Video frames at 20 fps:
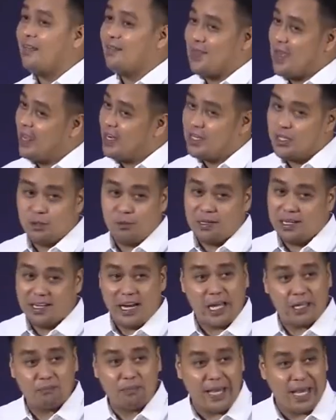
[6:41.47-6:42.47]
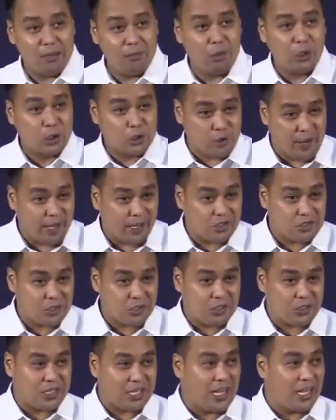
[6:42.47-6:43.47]
then you will not be able to
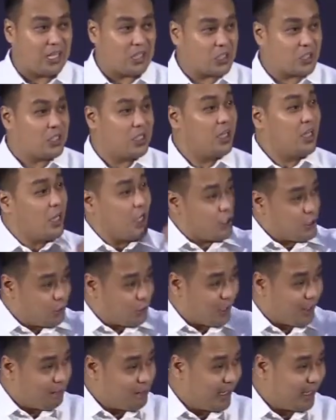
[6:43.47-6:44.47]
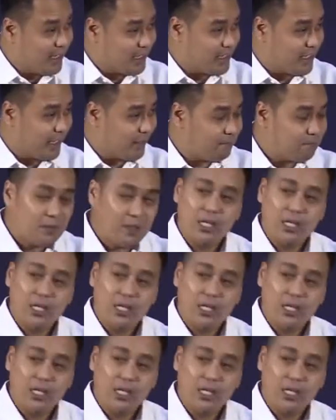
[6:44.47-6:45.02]
exercise your ability.